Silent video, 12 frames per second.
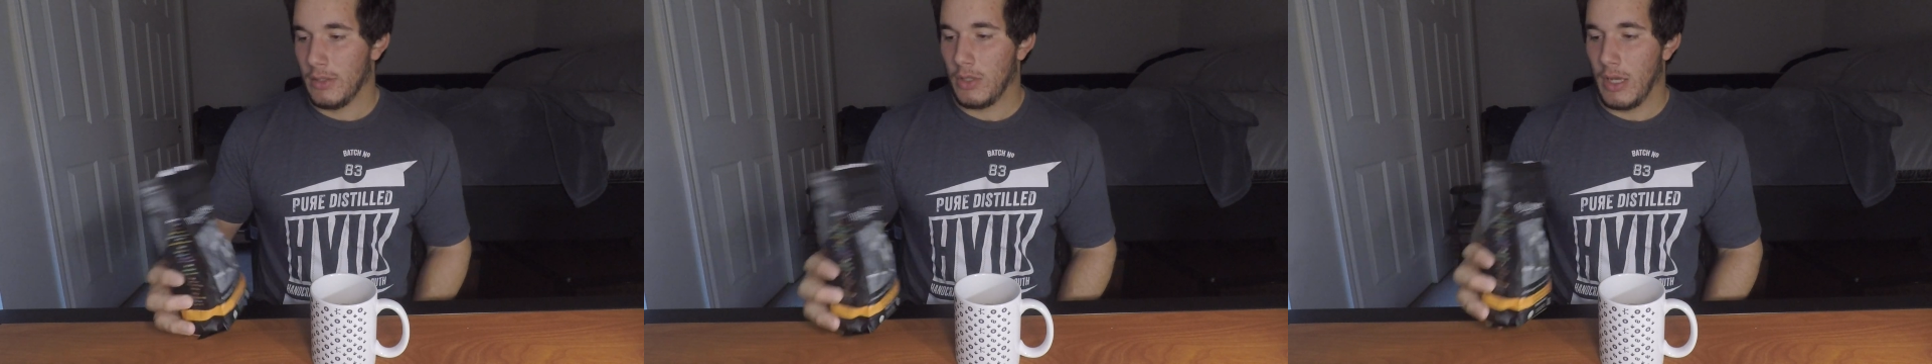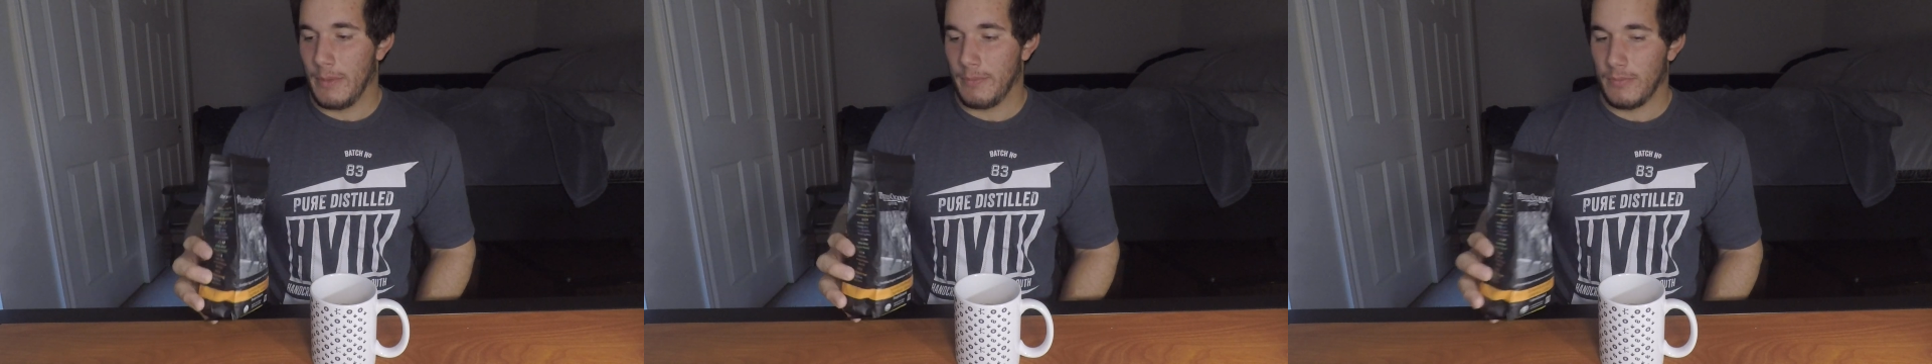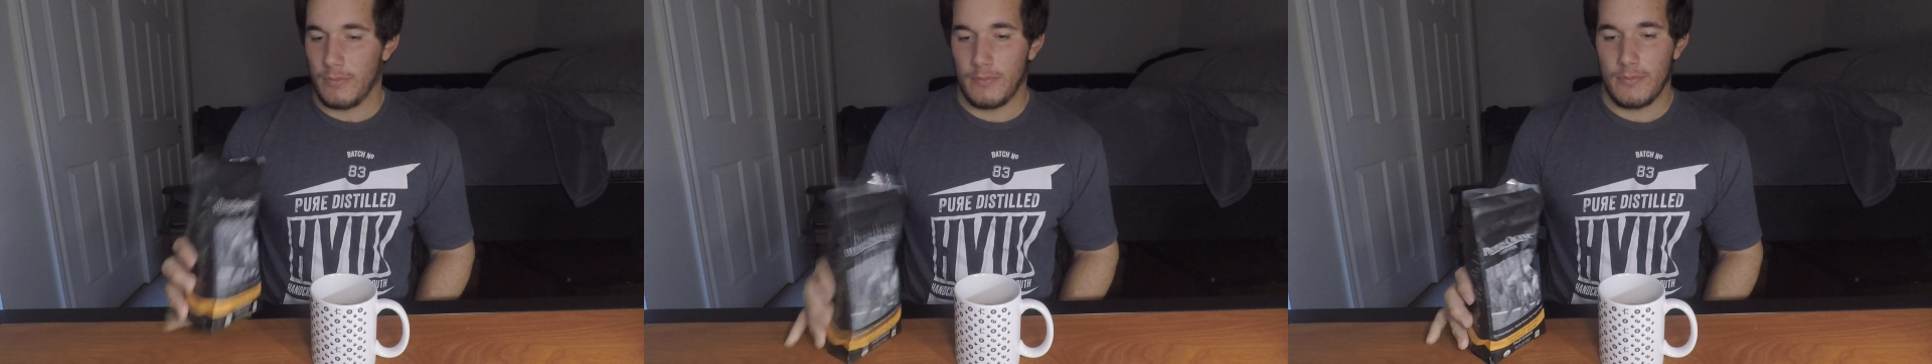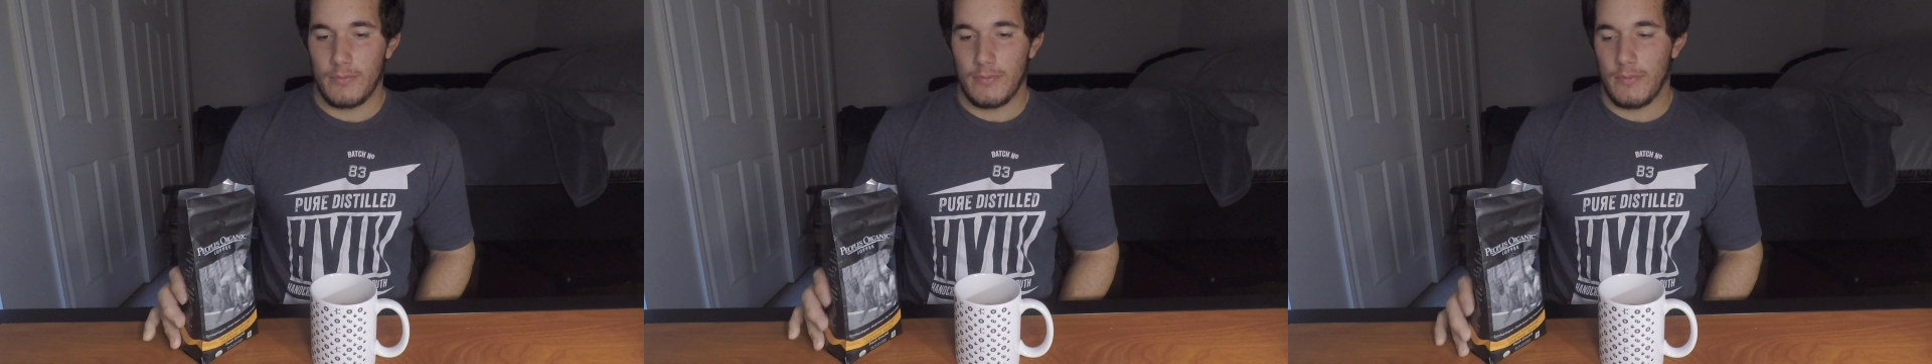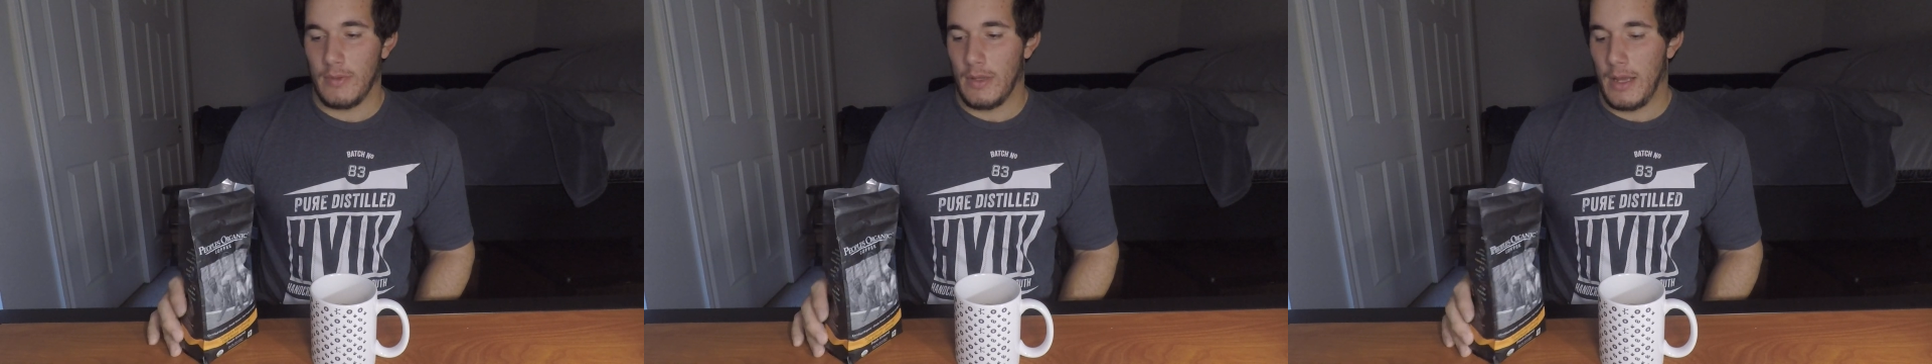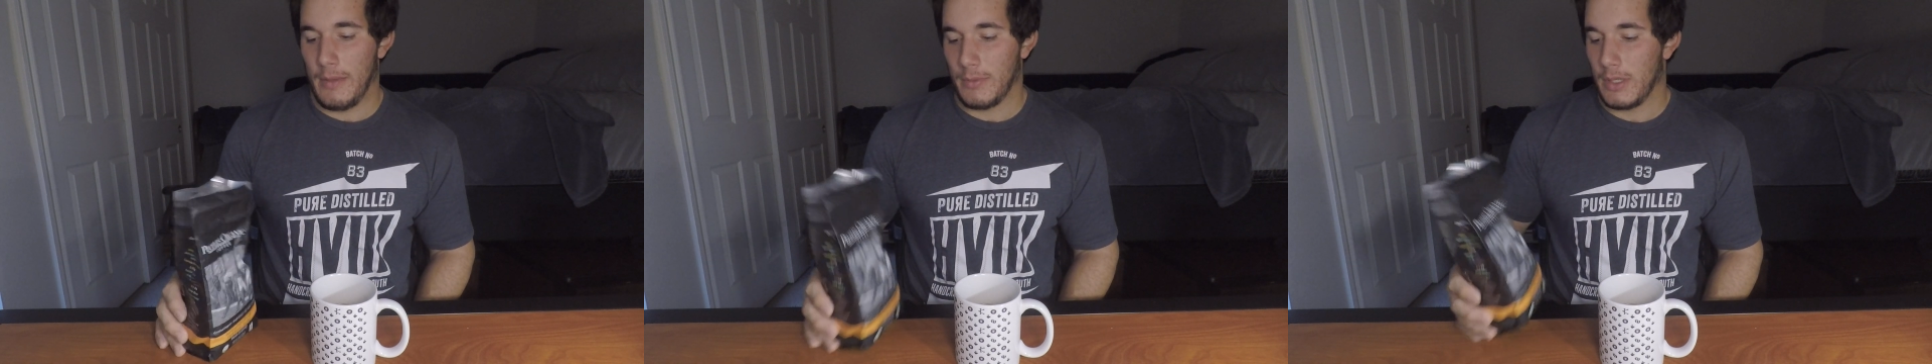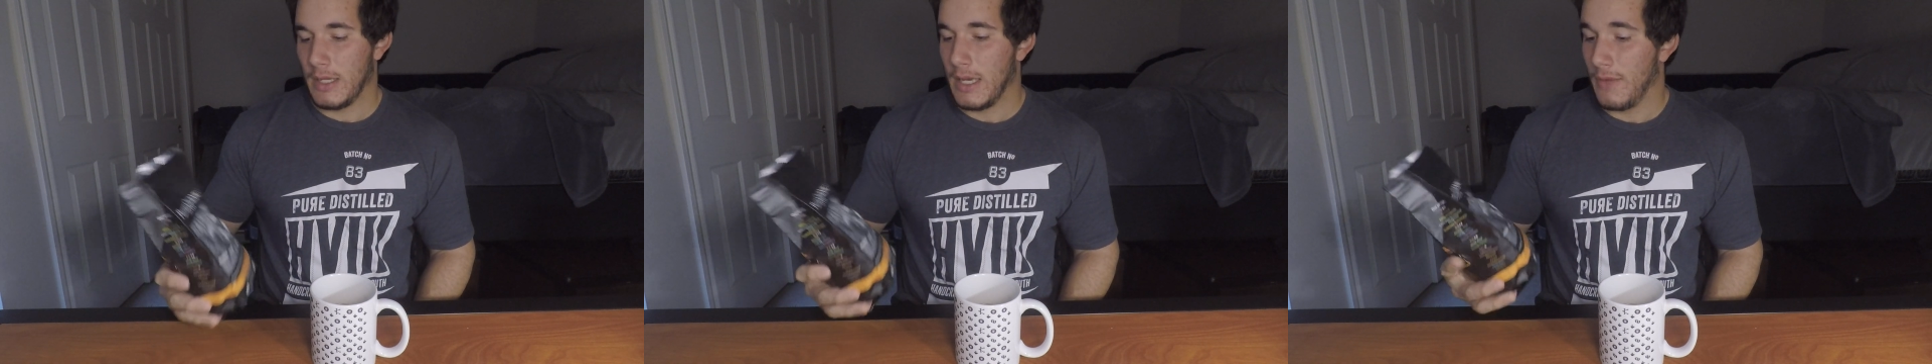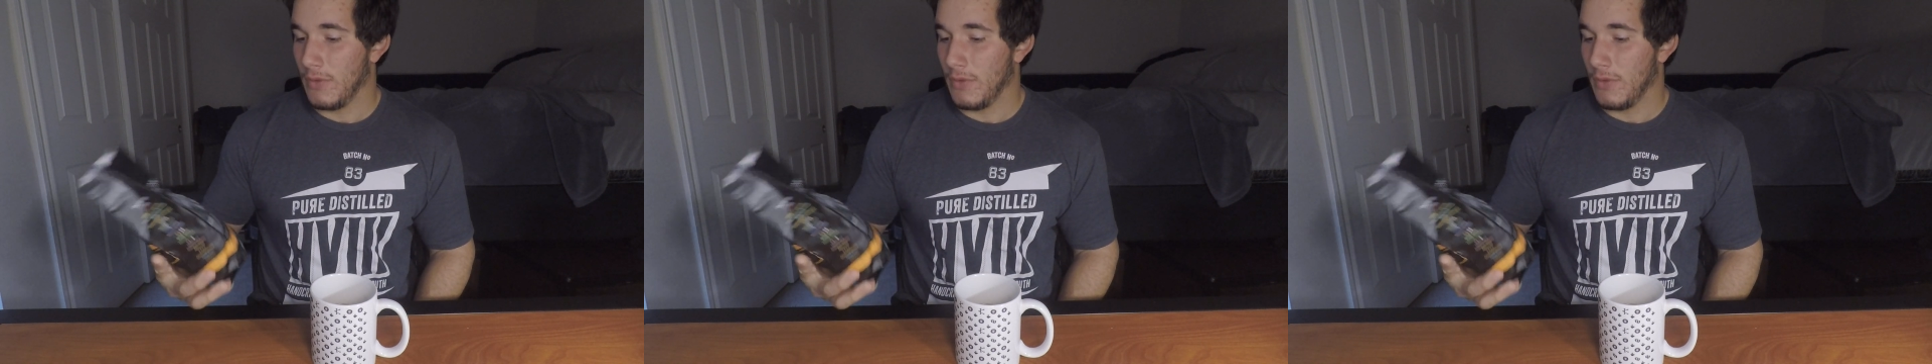I'm gonna have